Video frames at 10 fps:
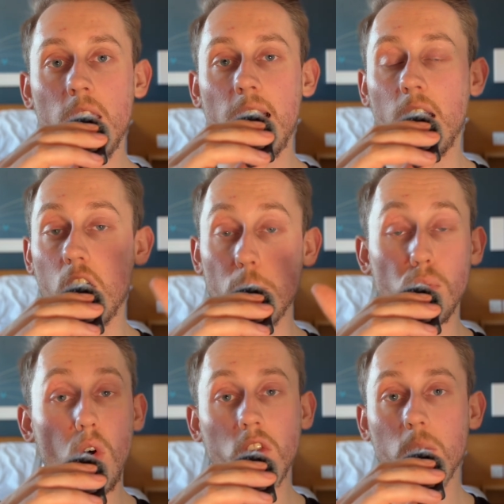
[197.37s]
at
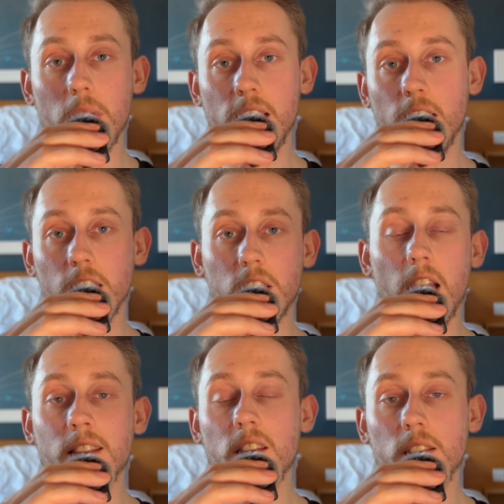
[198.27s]
approximately like
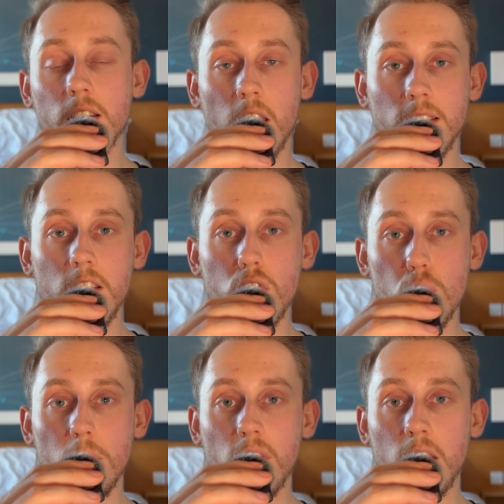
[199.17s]
90 to
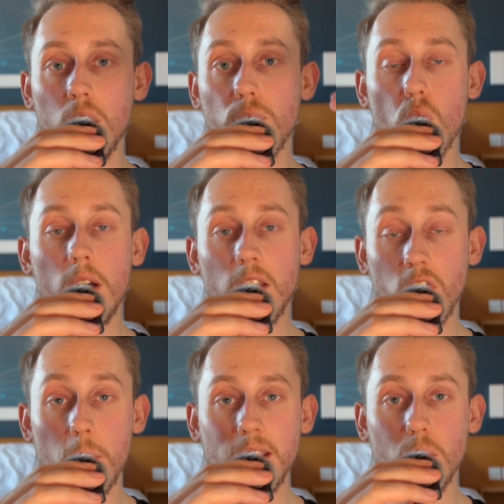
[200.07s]
92% of your
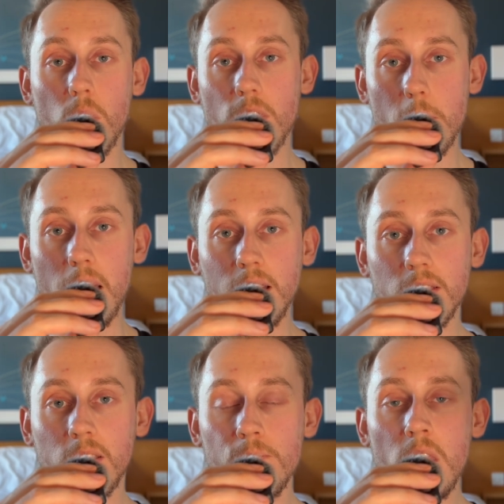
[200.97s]
estimated 1 rep
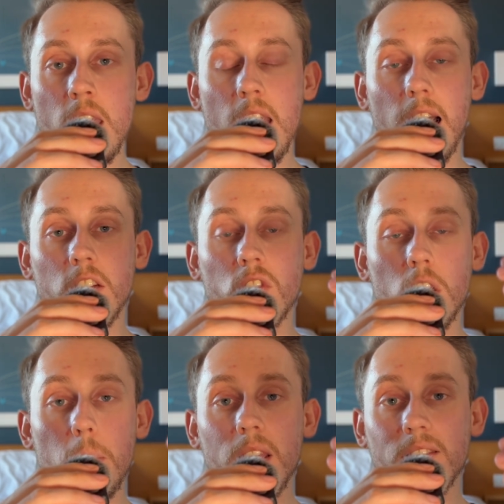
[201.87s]
max. And it's going
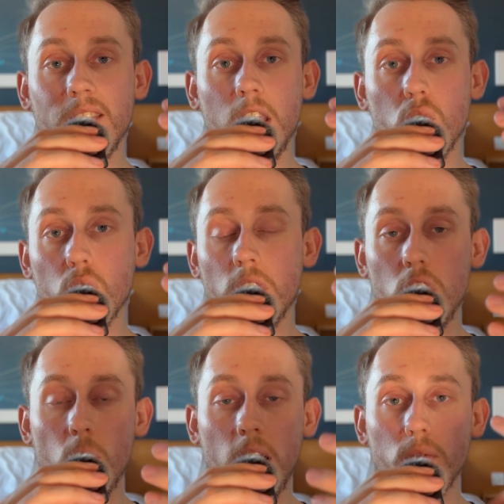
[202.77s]
to be a single that
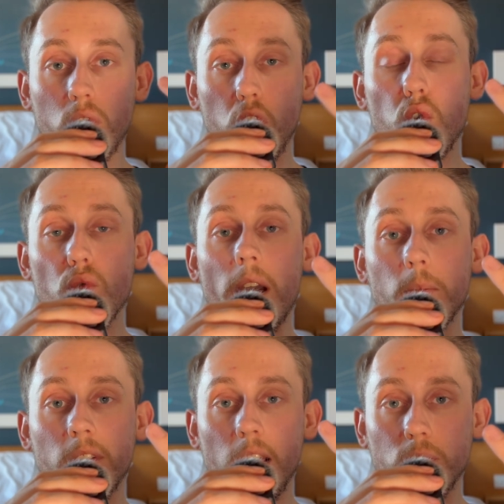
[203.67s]
you have 2
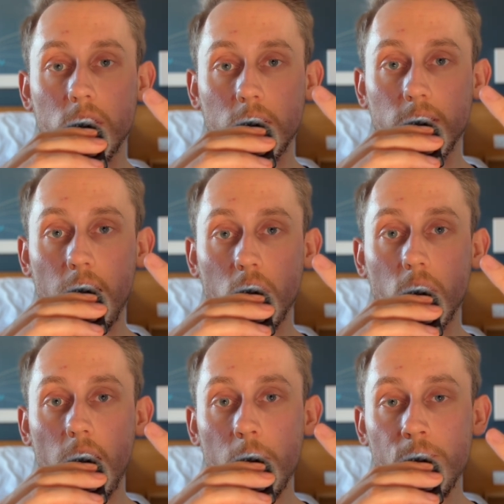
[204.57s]
reps left in the tank,
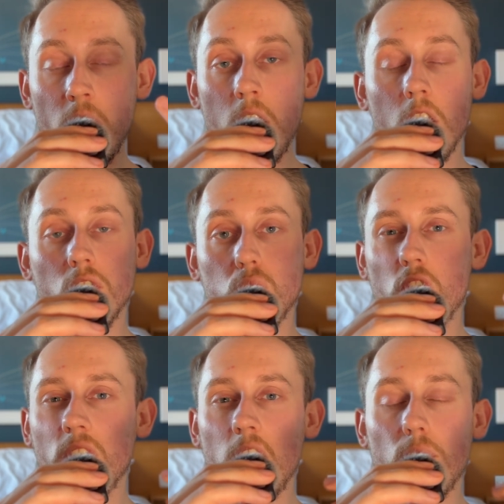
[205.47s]
okay? So
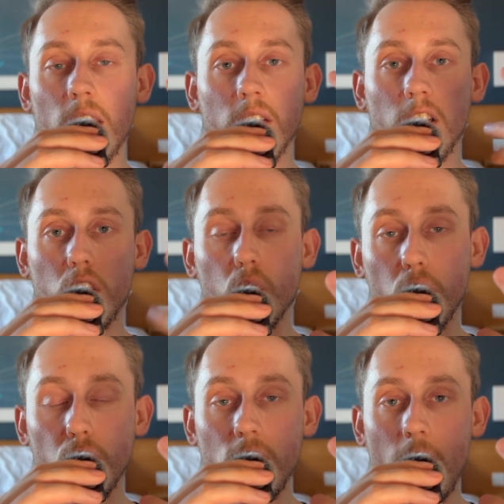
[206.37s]
just think of it as like your
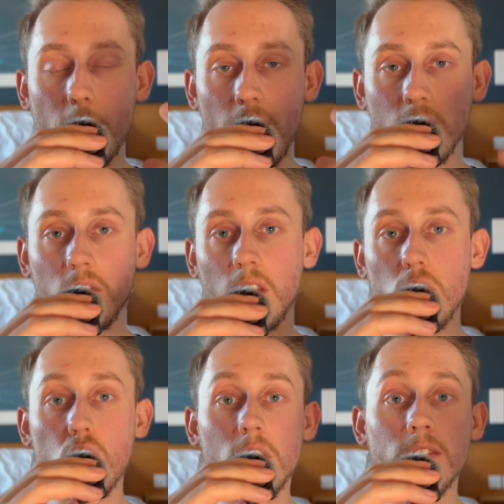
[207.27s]
3 rep max,
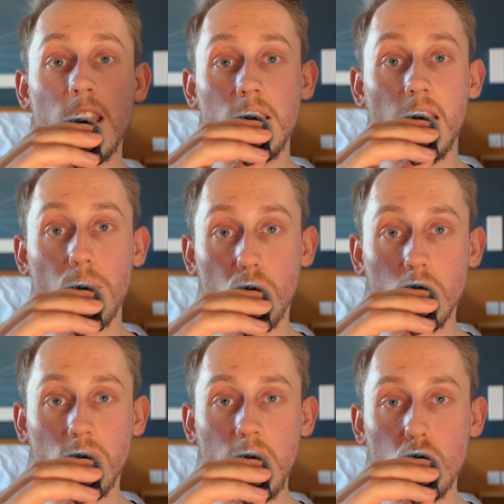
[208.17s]
and you're going to take that for
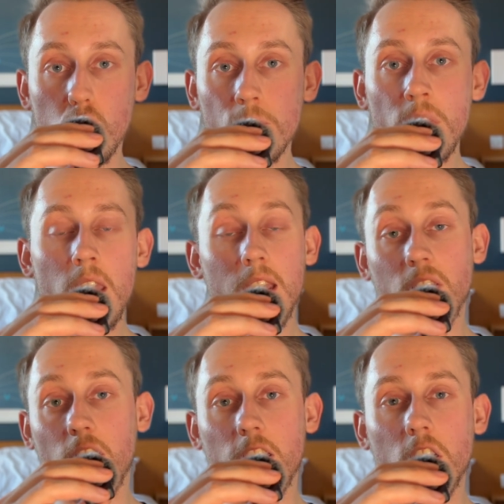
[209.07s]
a single.
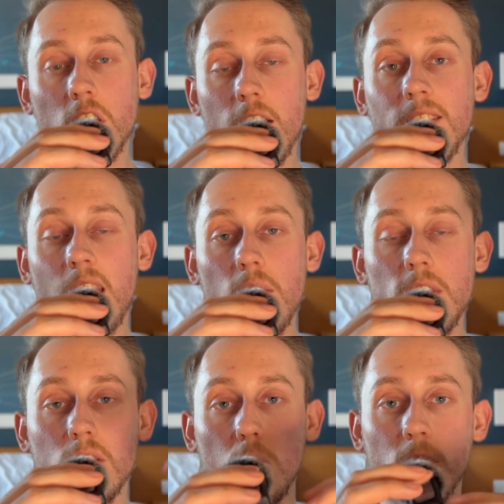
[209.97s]
It's like a nice
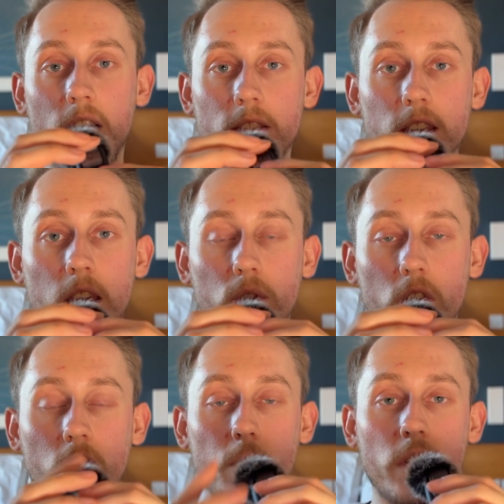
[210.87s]
heavy top set that gives
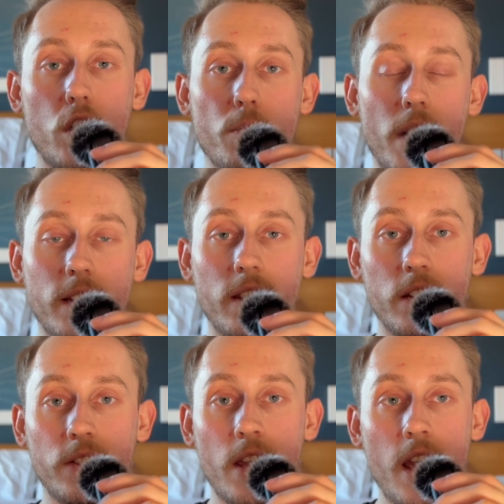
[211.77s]
us some skill
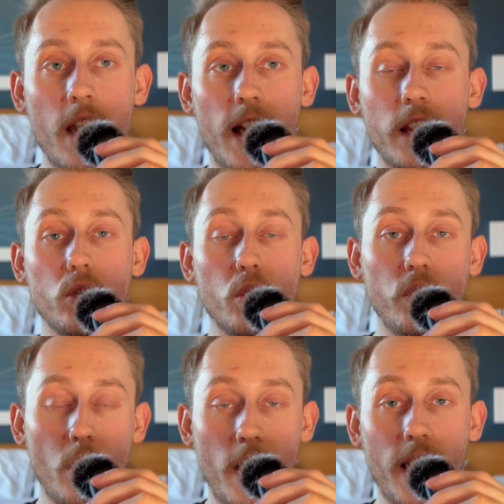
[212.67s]
practice, and it
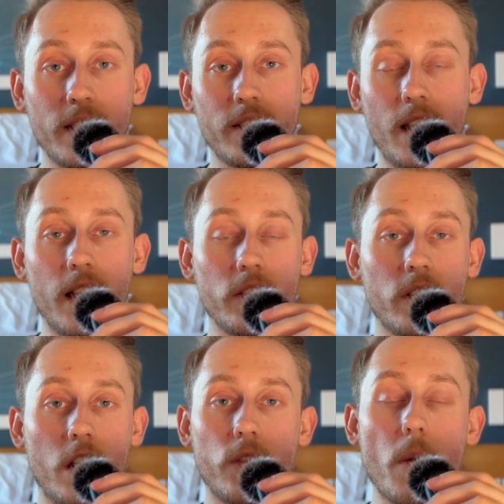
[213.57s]
also acts as
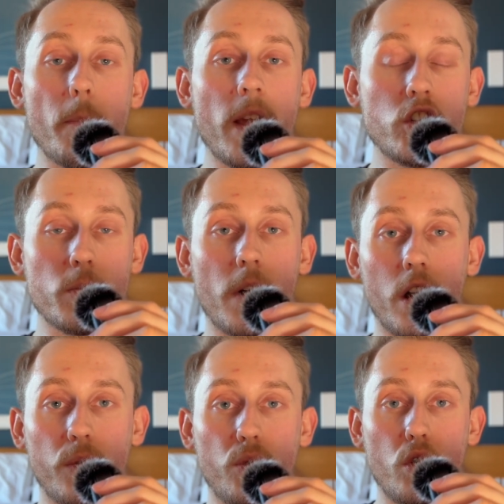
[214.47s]
kind of a
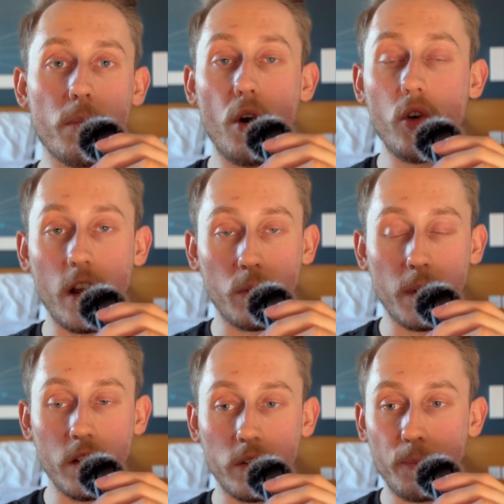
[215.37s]
benchmark for progress,
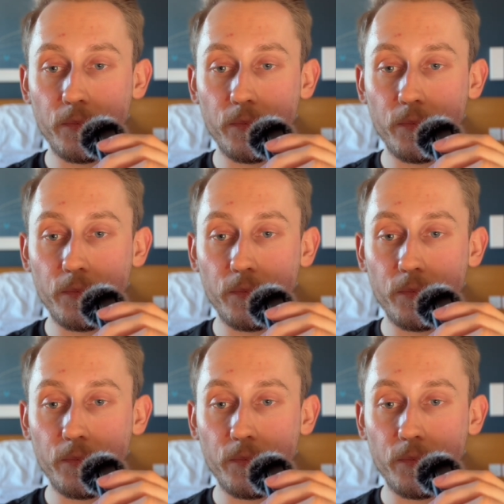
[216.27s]
because